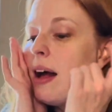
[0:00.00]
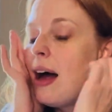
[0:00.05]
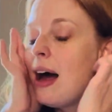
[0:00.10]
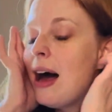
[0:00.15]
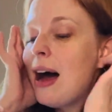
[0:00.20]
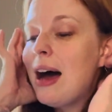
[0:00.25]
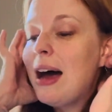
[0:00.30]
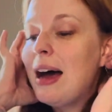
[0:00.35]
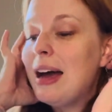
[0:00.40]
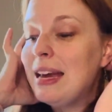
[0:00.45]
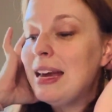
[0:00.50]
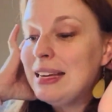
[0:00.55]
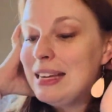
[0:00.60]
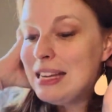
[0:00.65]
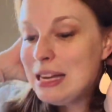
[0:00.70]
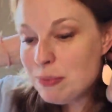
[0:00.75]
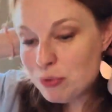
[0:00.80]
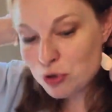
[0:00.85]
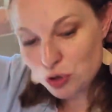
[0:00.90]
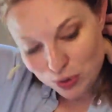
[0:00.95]
I
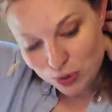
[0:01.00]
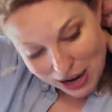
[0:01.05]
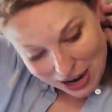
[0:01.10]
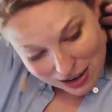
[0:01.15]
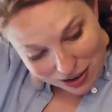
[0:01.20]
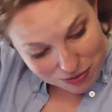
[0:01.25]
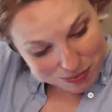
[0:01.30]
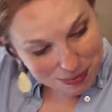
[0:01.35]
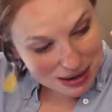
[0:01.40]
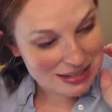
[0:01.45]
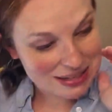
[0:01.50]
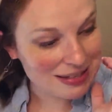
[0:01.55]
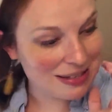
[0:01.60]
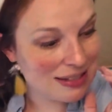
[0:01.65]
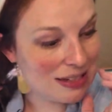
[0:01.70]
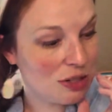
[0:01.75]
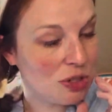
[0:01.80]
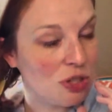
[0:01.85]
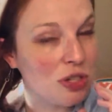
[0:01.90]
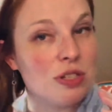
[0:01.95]
keep track of my
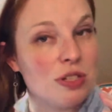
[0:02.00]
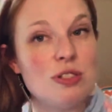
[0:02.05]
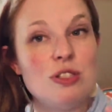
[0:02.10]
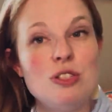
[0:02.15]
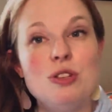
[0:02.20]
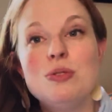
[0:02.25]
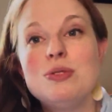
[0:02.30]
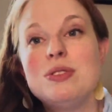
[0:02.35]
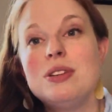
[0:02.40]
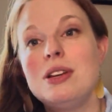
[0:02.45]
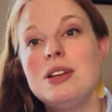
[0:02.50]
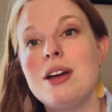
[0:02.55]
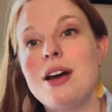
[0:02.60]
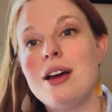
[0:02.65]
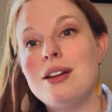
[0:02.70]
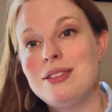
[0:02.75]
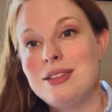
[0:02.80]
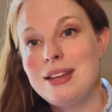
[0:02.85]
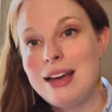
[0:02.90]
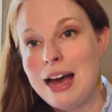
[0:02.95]
stitches using a
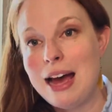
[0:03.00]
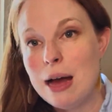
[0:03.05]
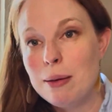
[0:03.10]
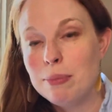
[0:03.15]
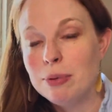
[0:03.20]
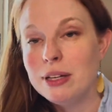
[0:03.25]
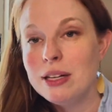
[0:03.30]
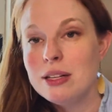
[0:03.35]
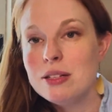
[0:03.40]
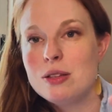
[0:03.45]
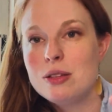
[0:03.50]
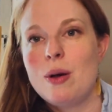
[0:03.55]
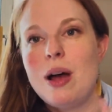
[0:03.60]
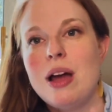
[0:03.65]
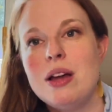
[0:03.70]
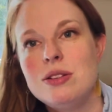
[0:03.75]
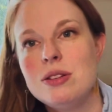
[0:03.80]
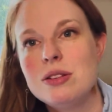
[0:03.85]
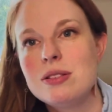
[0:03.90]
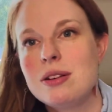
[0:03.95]
tablet. So I
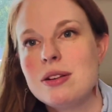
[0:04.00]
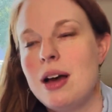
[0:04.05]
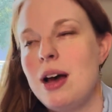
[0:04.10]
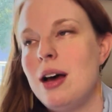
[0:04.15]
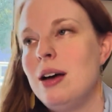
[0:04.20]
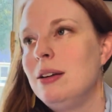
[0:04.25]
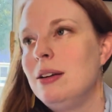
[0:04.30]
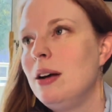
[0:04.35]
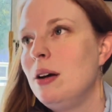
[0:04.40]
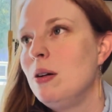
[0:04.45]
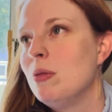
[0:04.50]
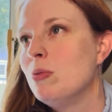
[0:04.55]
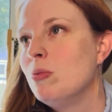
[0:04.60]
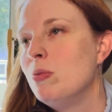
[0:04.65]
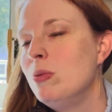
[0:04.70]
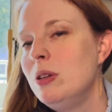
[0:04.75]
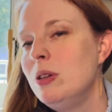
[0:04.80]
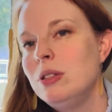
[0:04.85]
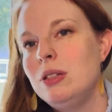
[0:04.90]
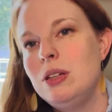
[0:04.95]
just got a
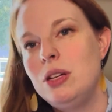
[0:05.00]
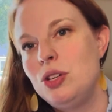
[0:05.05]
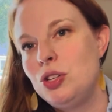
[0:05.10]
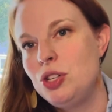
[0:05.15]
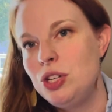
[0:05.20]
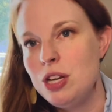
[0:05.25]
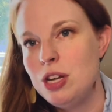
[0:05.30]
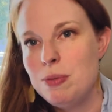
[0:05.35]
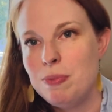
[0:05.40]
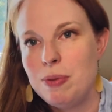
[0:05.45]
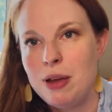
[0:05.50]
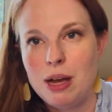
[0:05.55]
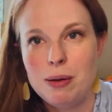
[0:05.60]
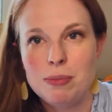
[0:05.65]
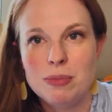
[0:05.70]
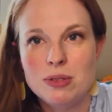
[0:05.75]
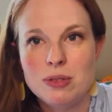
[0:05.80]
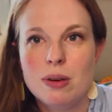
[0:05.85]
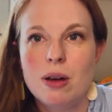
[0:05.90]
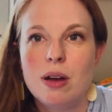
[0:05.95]
really cheap
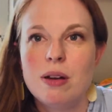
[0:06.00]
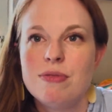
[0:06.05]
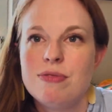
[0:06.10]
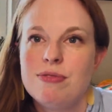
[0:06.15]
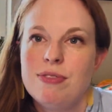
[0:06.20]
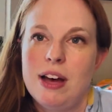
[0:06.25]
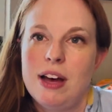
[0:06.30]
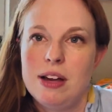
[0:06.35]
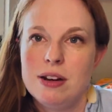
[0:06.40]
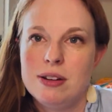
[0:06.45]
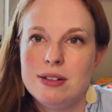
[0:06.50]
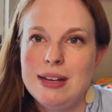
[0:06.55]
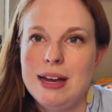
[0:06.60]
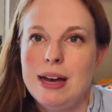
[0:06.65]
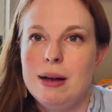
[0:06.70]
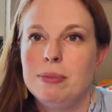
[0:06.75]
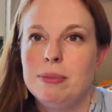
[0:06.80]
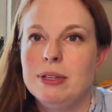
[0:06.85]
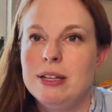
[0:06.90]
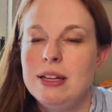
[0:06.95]
Amazon Fire
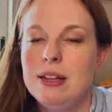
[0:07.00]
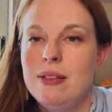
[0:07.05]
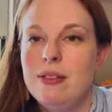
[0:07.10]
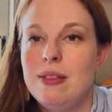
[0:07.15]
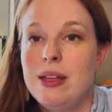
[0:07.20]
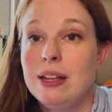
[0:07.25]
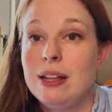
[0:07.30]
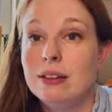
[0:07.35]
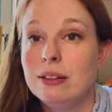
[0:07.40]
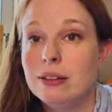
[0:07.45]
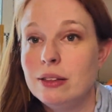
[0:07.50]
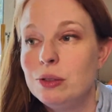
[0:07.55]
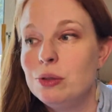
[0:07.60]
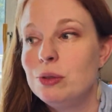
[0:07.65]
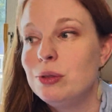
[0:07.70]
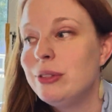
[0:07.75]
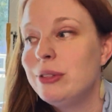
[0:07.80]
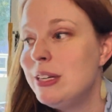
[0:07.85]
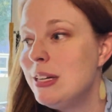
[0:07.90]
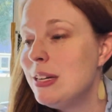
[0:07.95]
tablet that
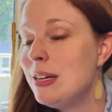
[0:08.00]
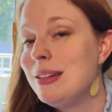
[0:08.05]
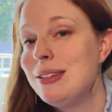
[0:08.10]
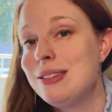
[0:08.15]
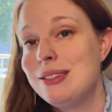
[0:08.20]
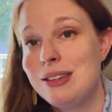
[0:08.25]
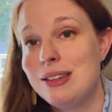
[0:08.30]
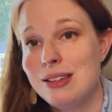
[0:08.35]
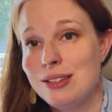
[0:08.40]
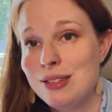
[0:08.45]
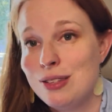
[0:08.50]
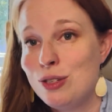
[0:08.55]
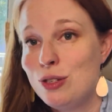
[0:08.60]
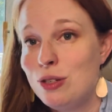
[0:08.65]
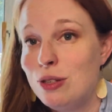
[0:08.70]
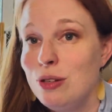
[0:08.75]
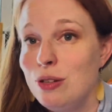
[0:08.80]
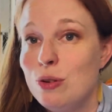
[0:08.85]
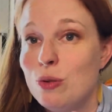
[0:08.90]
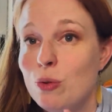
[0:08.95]
literally exists to
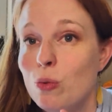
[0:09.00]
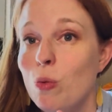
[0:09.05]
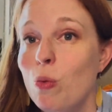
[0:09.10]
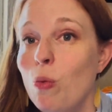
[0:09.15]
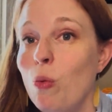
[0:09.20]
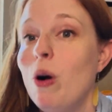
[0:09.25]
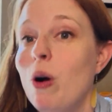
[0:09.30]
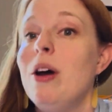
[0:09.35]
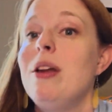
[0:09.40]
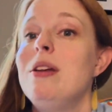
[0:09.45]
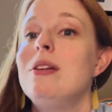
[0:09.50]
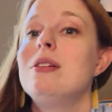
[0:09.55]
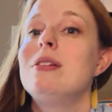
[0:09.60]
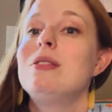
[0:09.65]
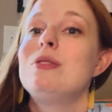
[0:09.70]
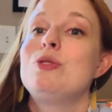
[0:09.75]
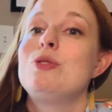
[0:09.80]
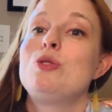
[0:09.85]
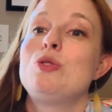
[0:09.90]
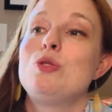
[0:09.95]
do one
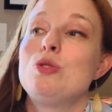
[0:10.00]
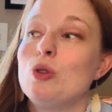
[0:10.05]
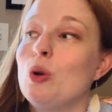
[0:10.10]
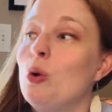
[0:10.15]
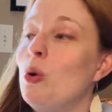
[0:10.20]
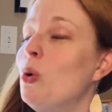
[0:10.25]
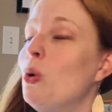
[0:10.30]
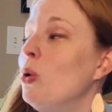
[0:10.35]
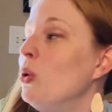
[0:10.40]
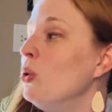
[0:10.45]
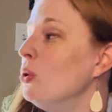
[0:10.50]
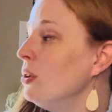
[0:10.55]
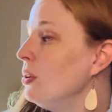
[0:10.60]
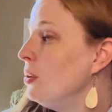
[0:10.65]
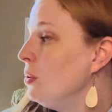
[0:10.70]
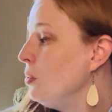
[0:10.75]
sole